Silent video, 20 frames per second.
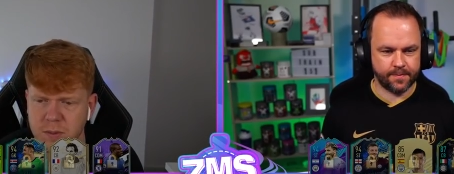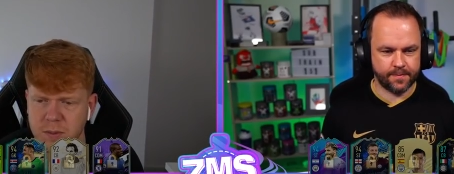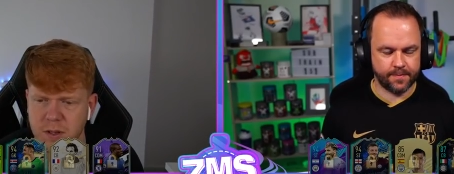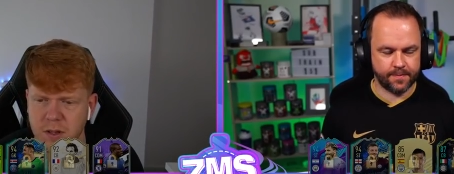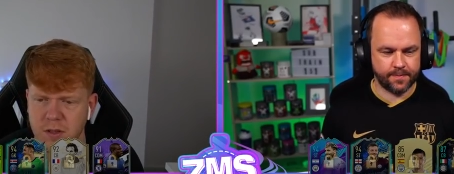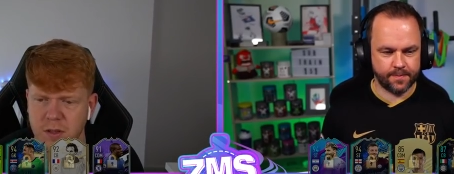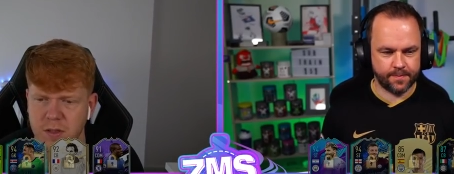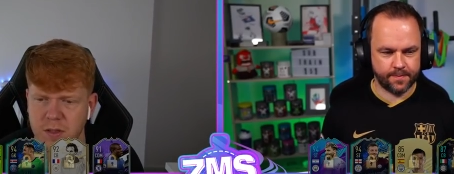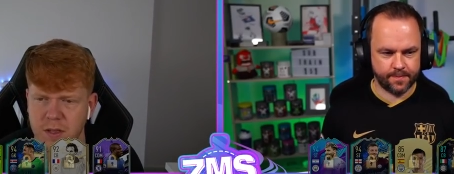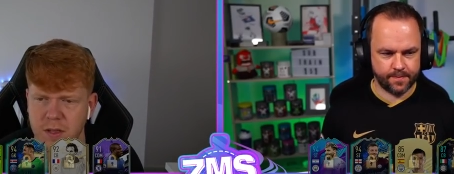
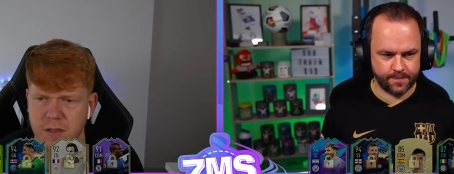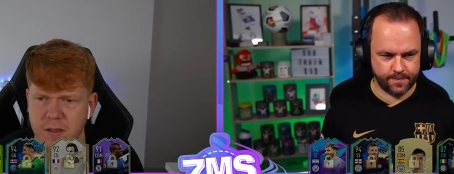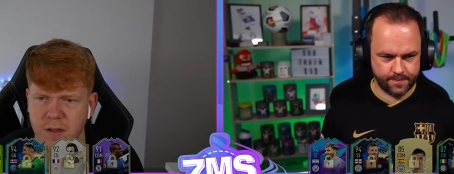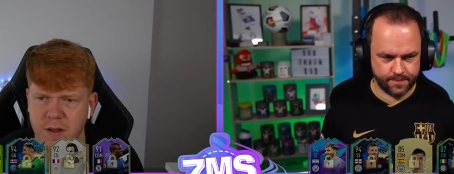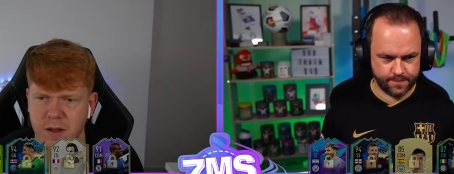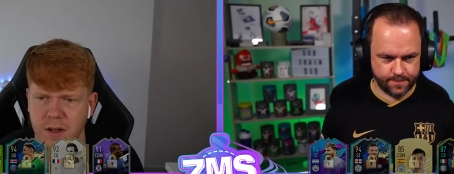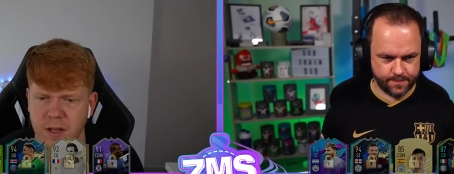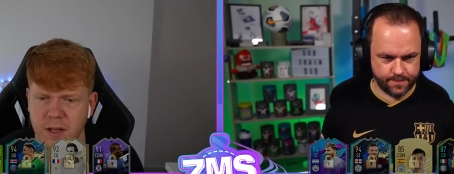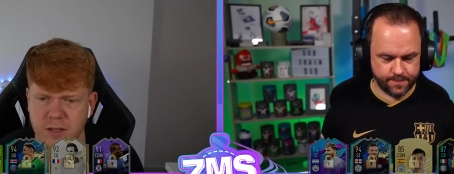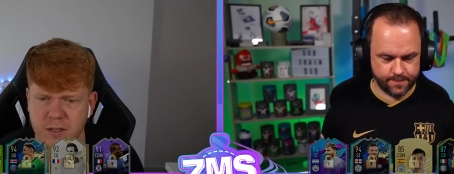Speaker 1: use this
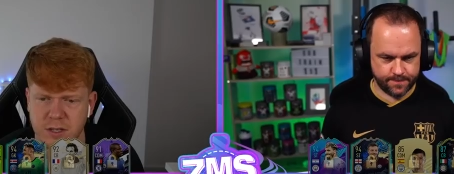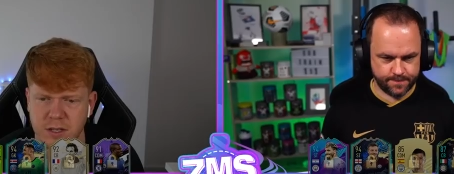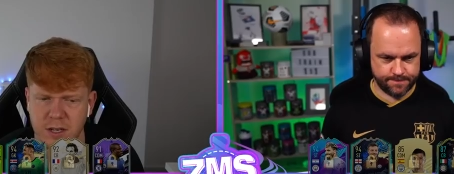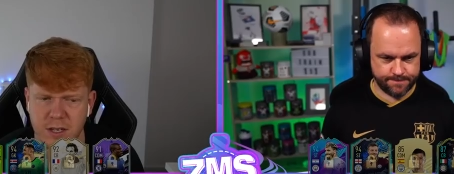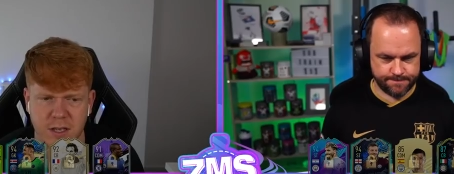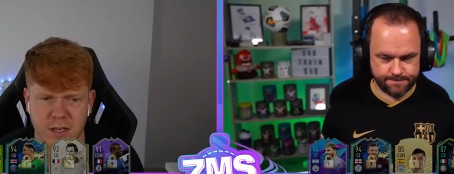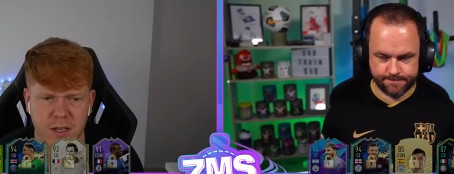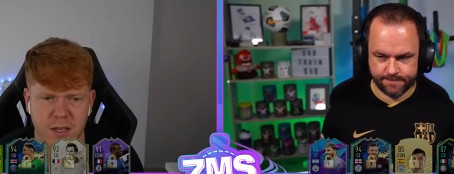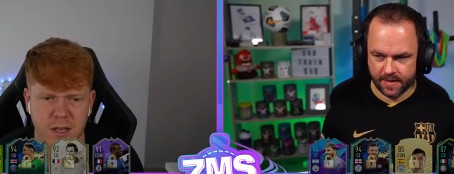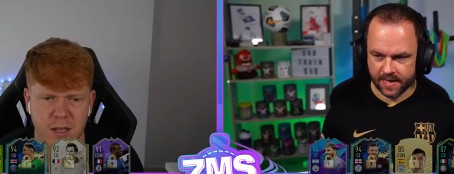guy, actually.
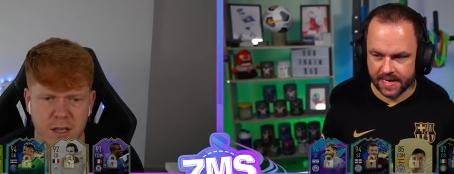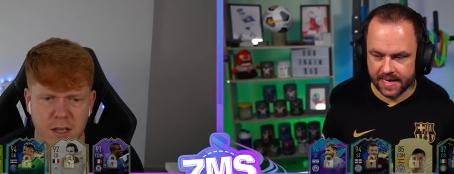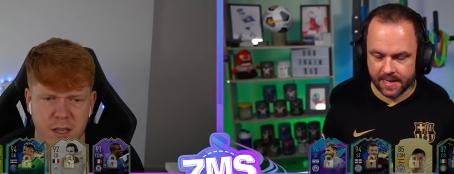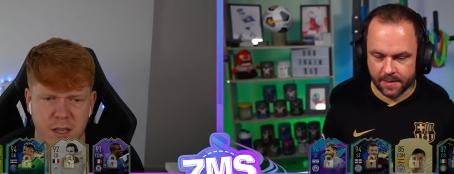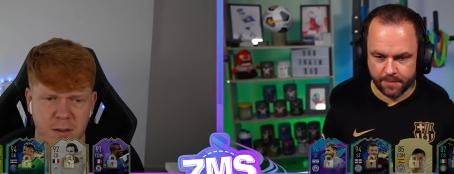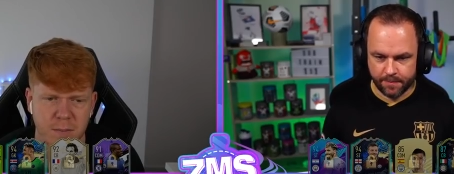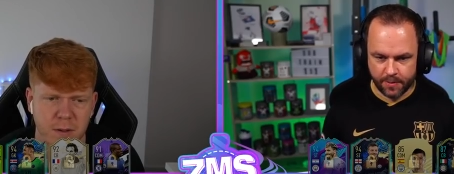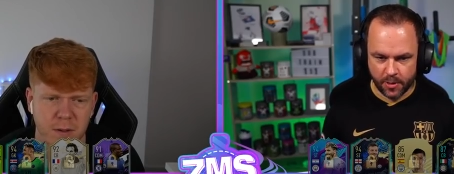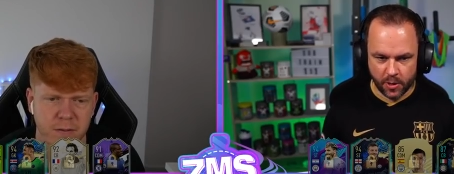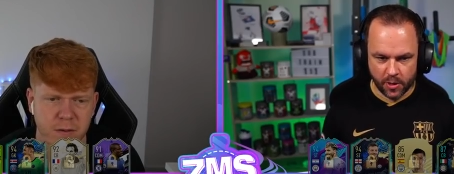I need a
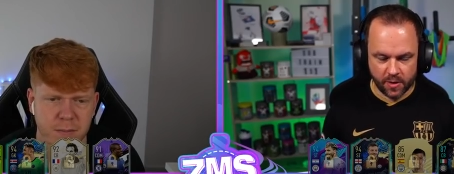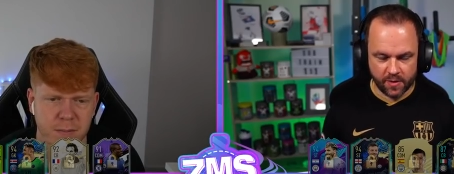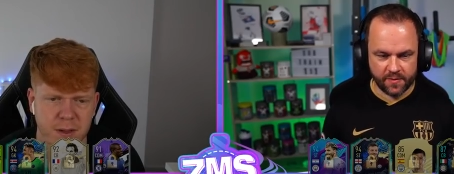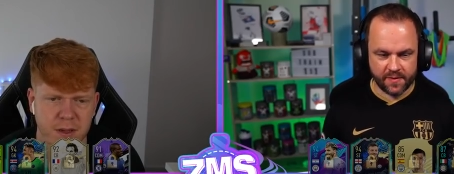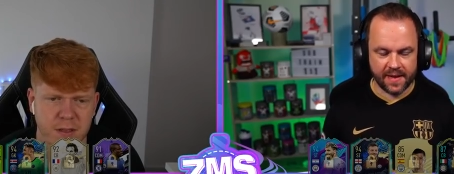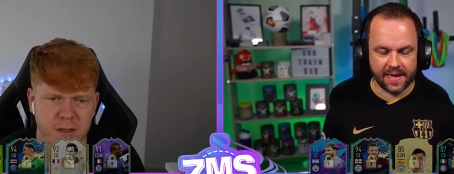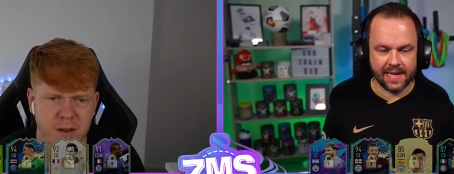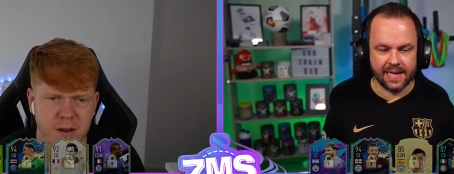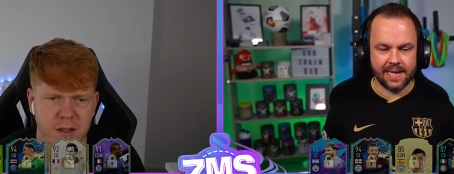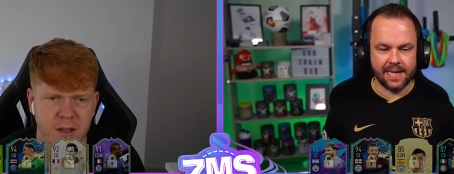
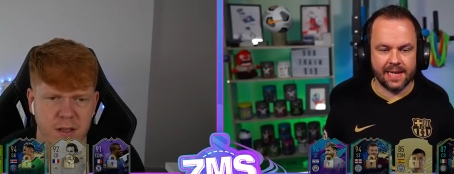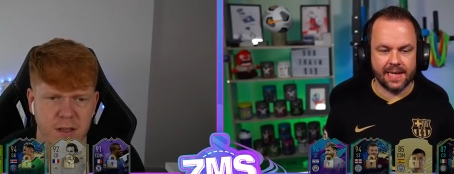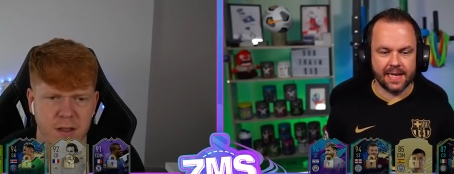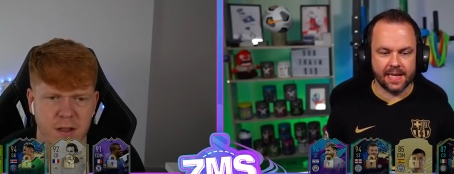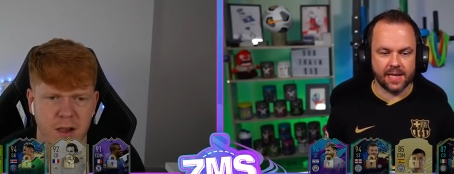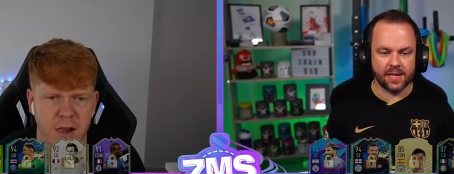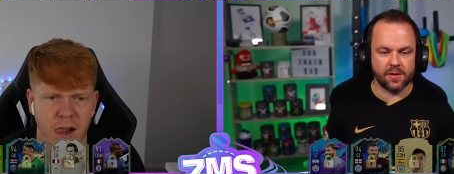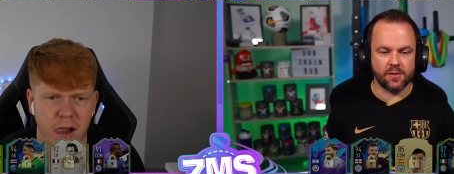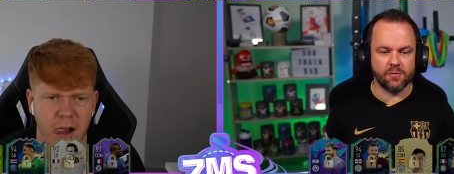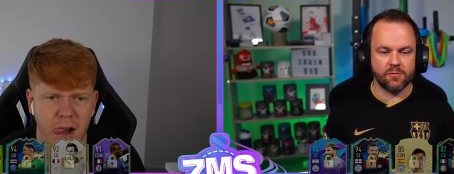perfect link,